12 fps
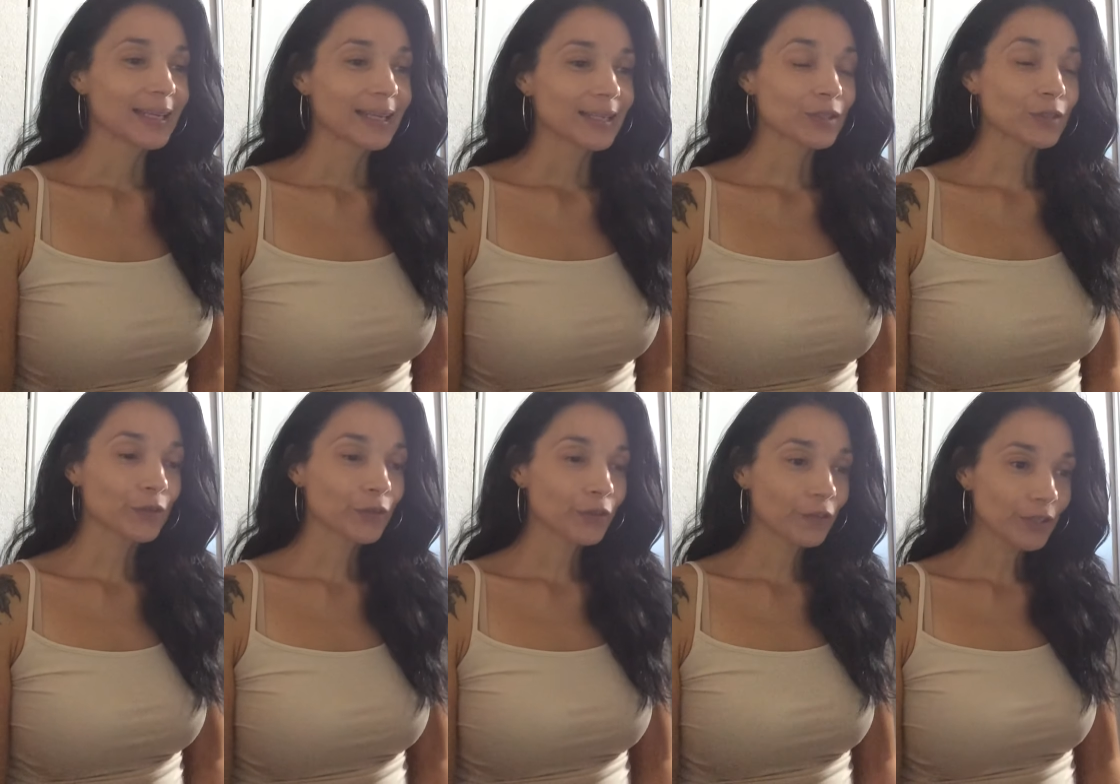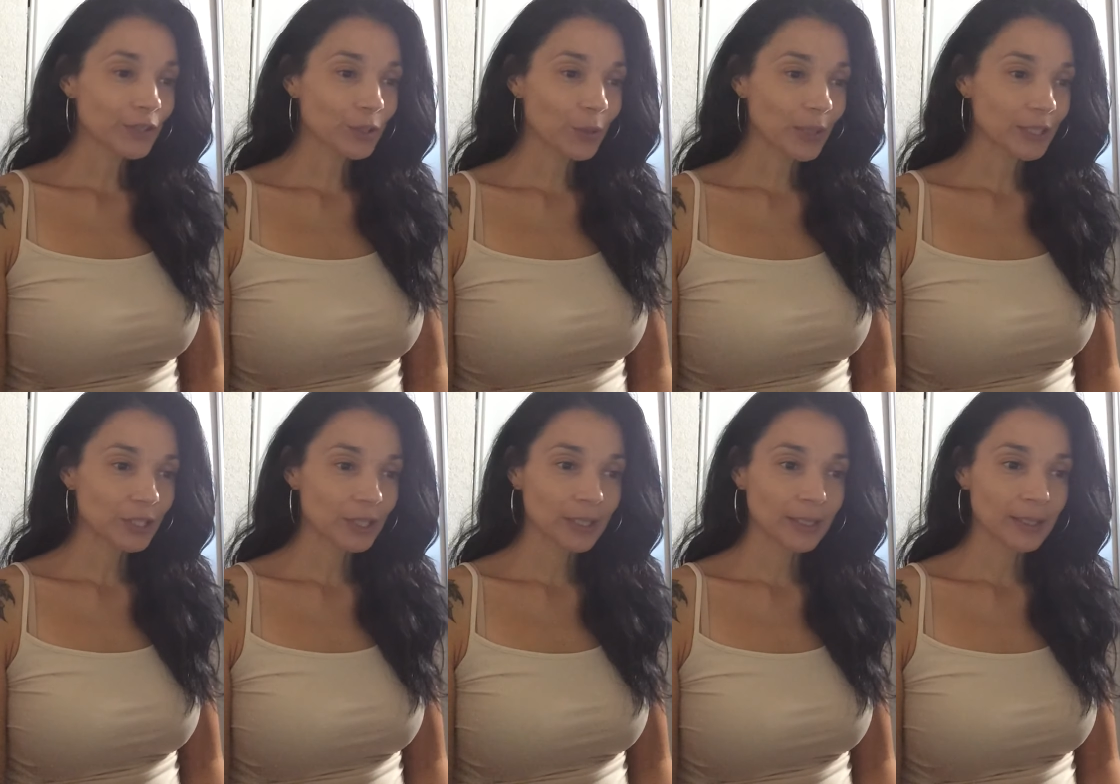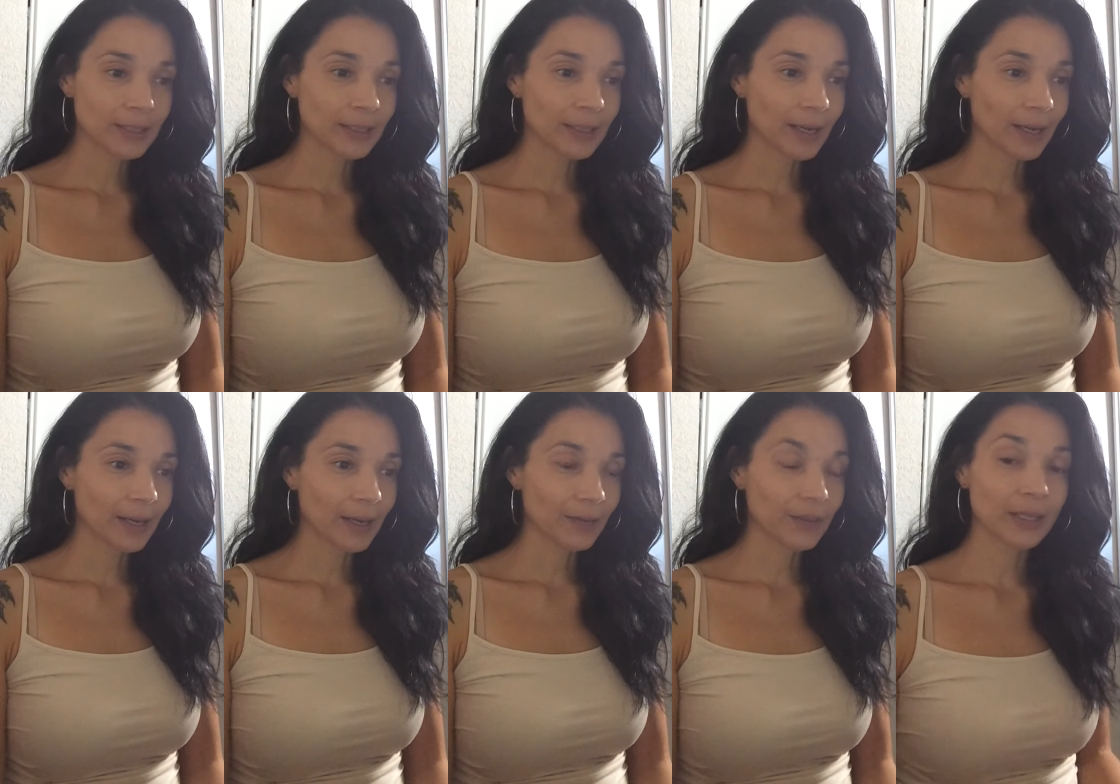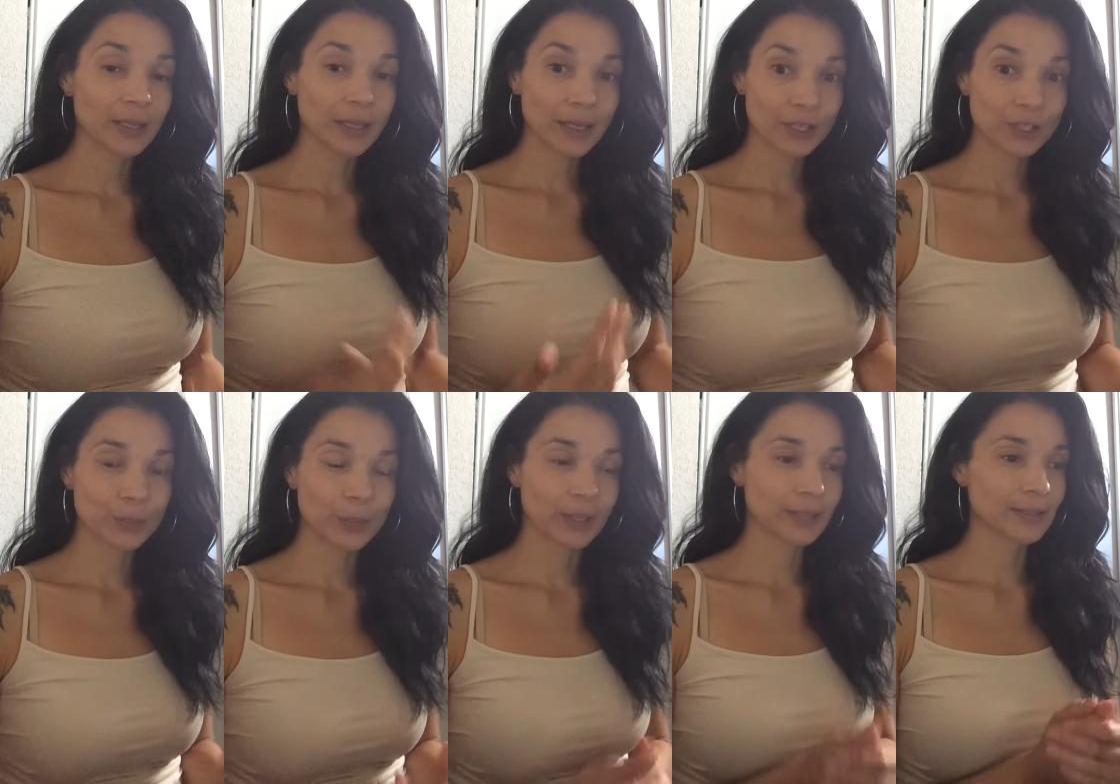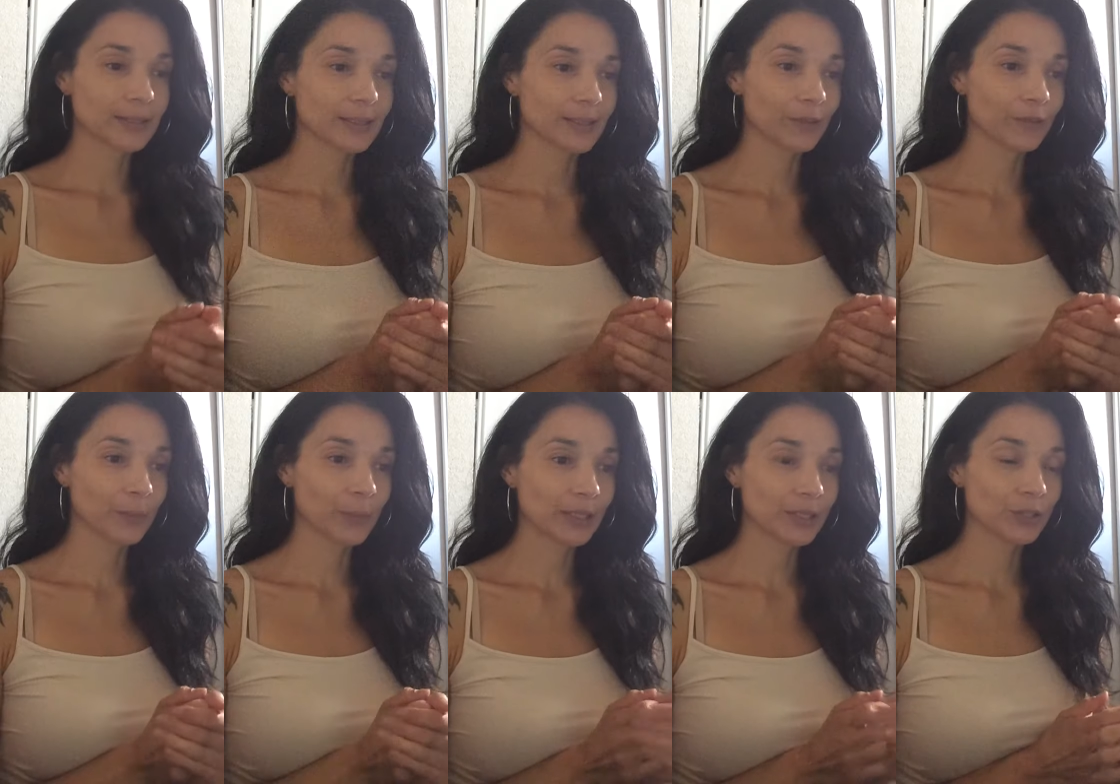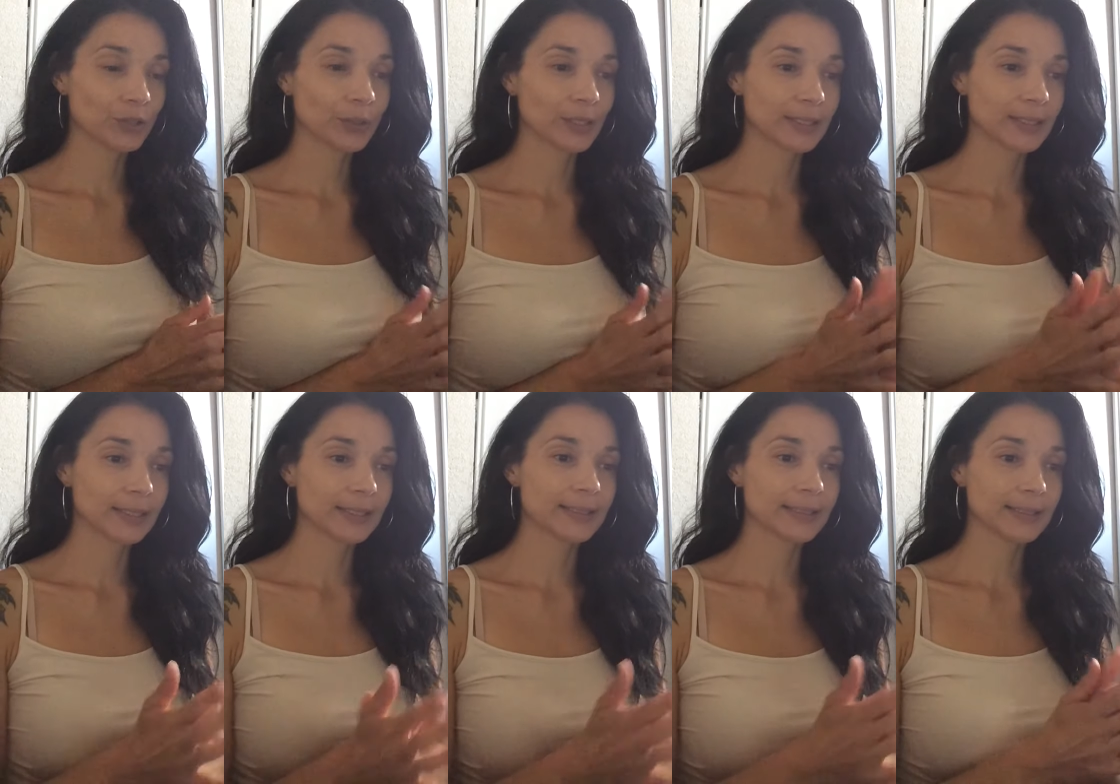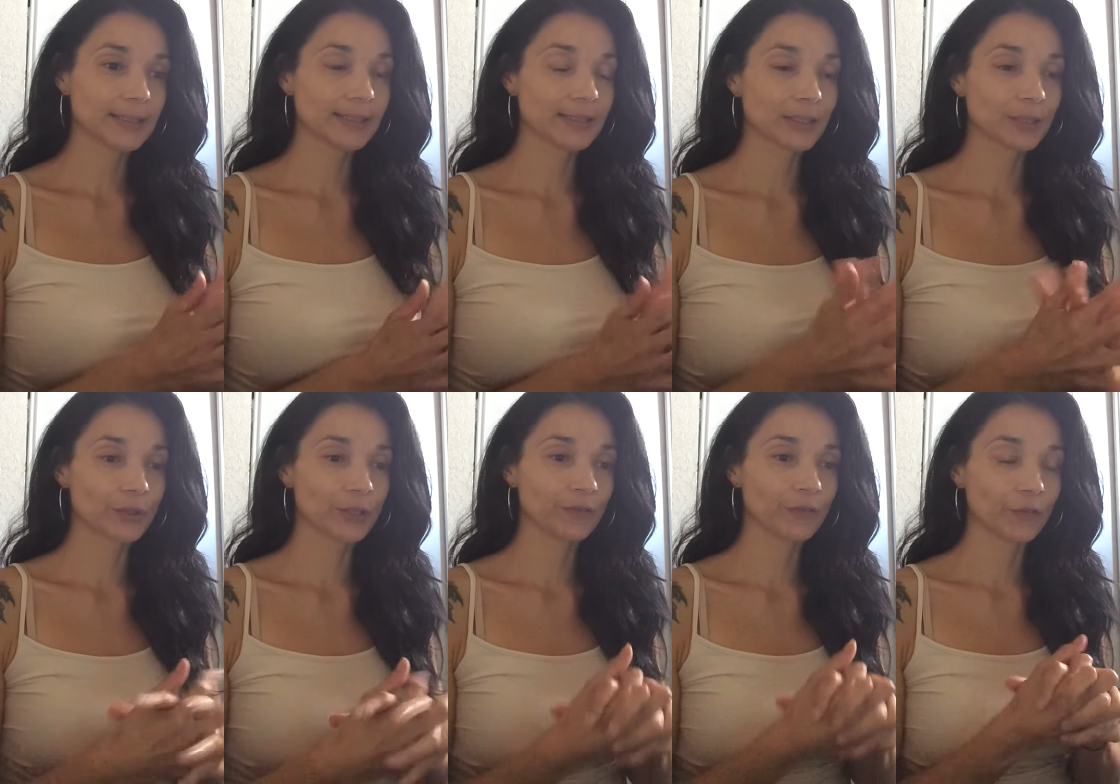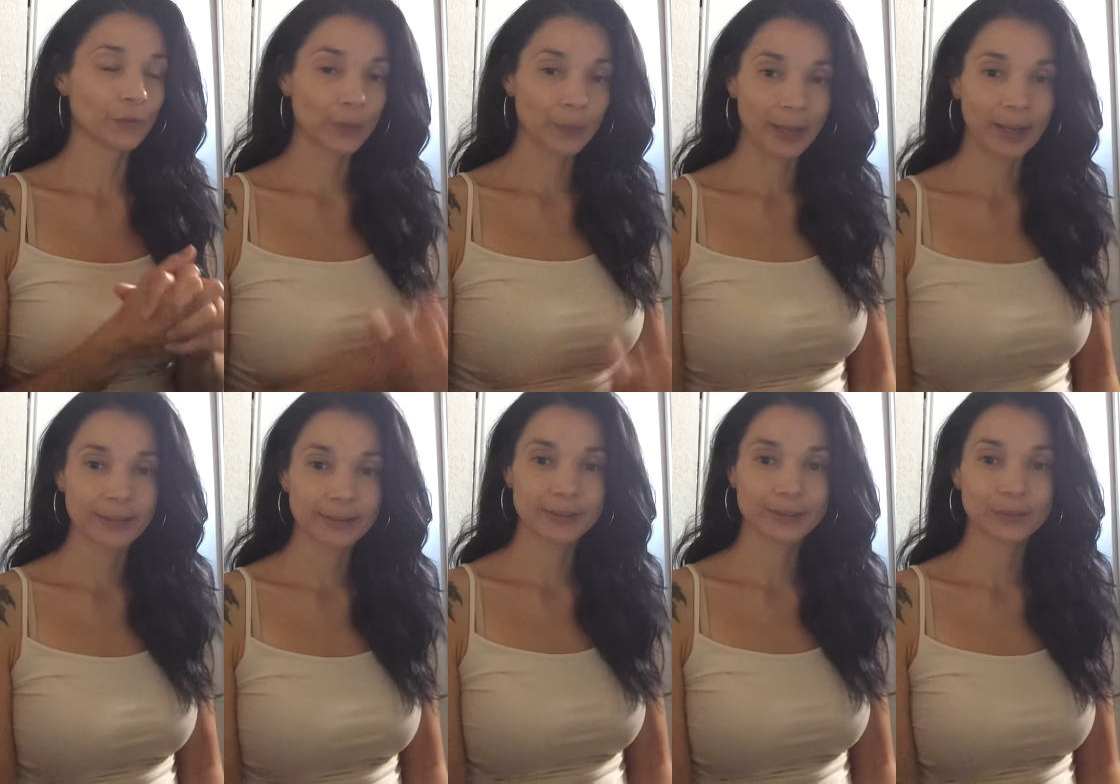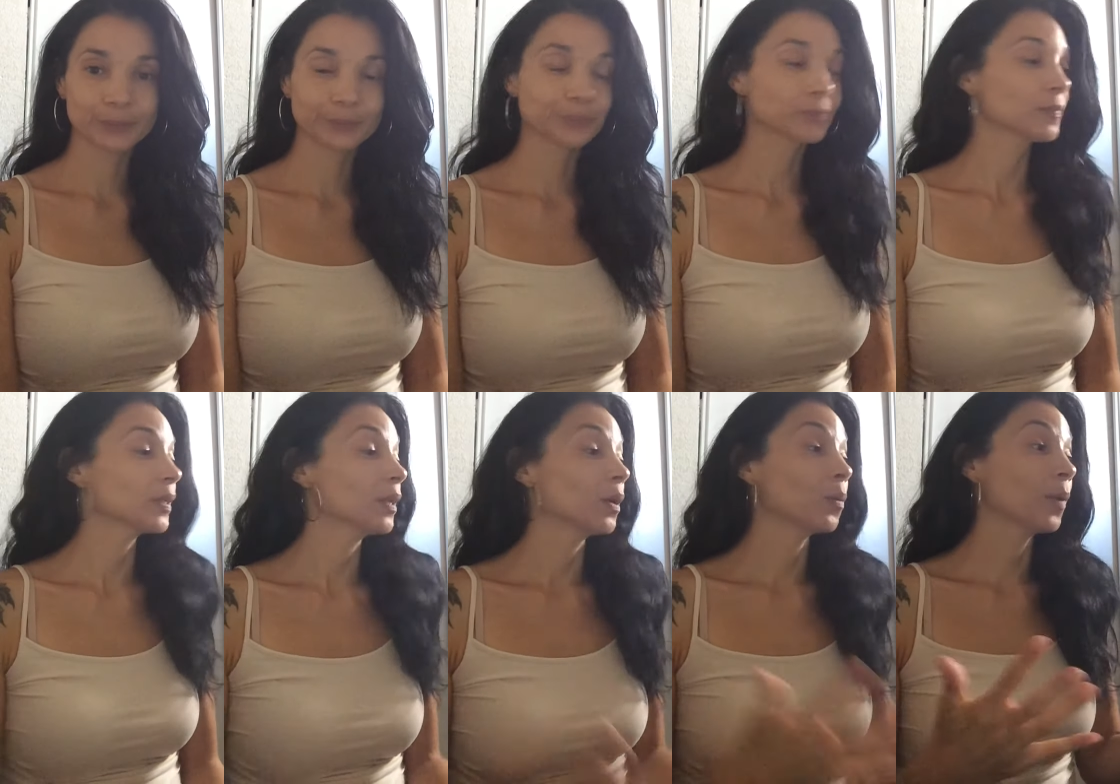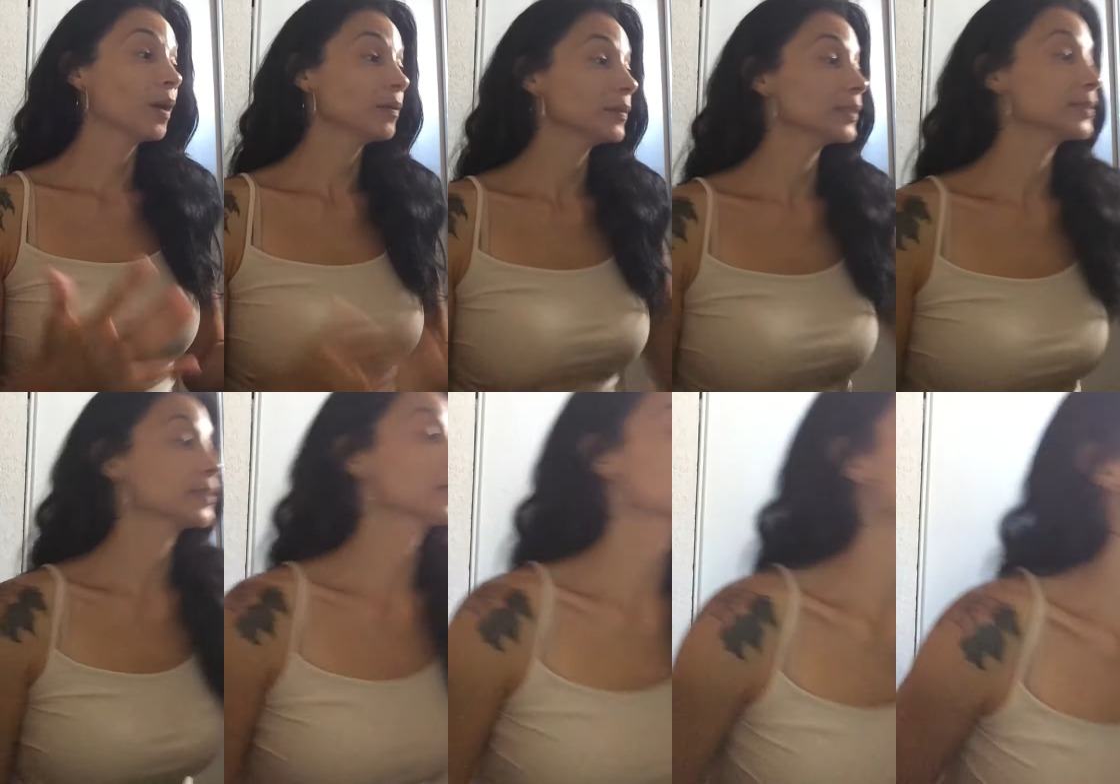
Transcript: So for the first question, the engagement for my students in a distance learning format. Well, it's going to